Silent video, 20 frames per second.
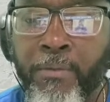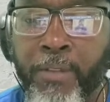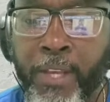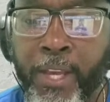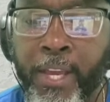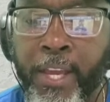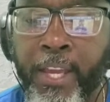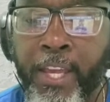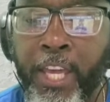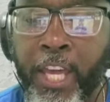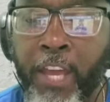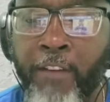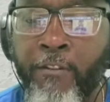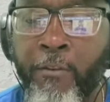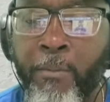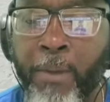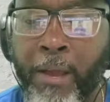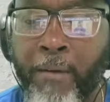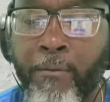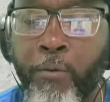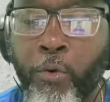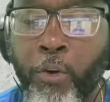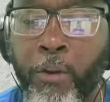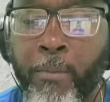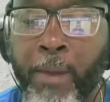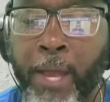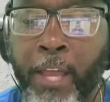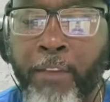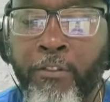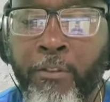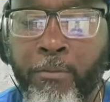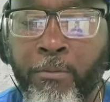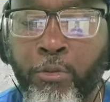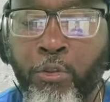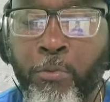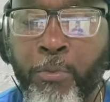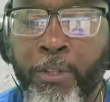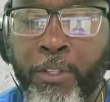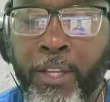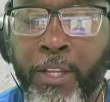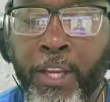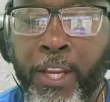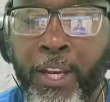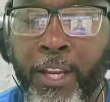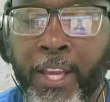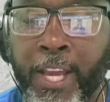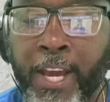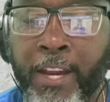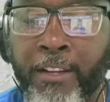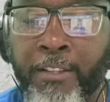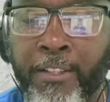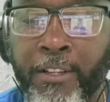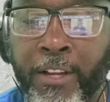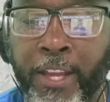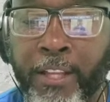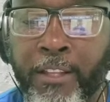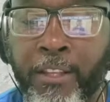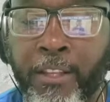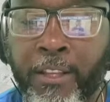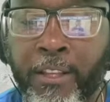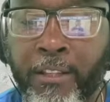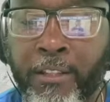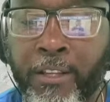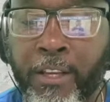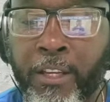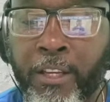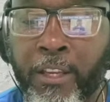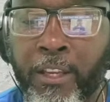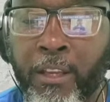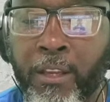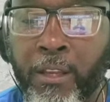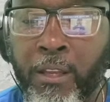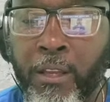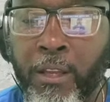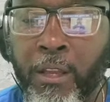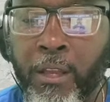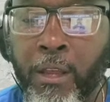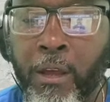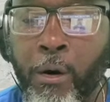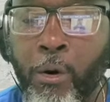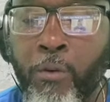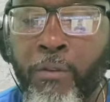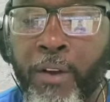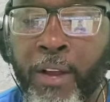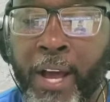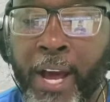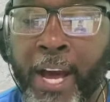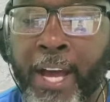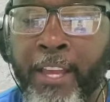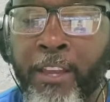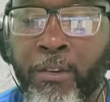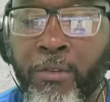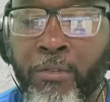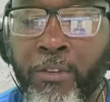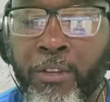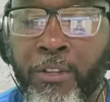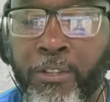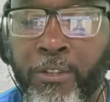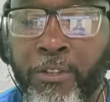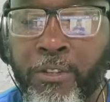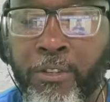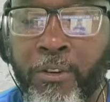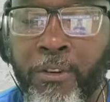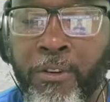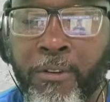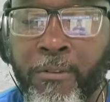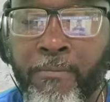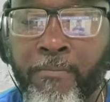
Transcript: a kid from about 40 miles from Bloomington, Indiana, selected Kentucky over IU this year.